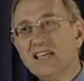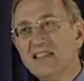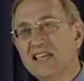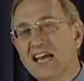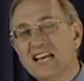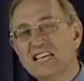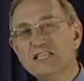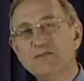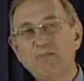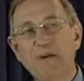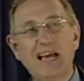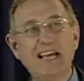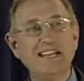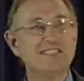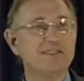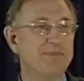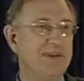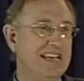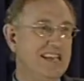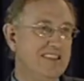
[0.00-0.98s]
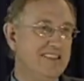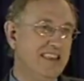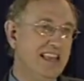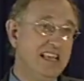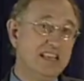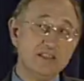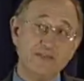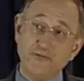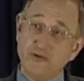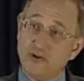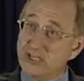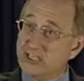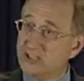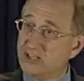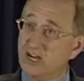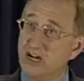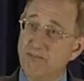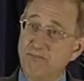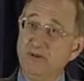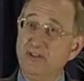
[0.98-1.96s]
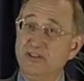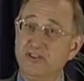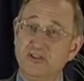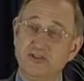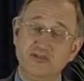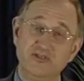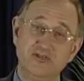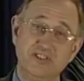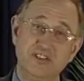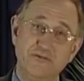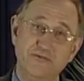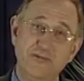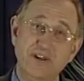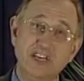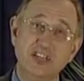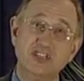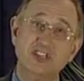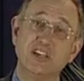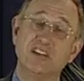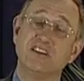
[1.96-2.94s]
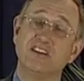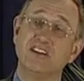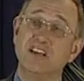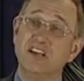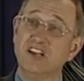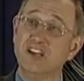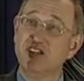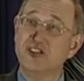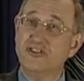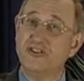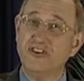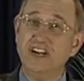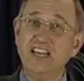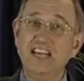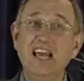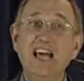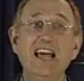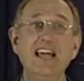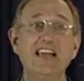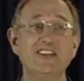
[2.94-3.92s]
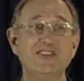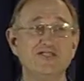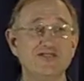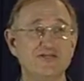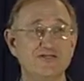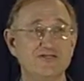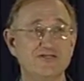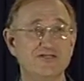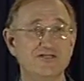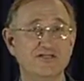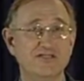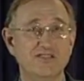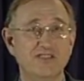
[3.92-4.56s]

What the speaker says: That explains many things. For example, the crucifixion. 3 days.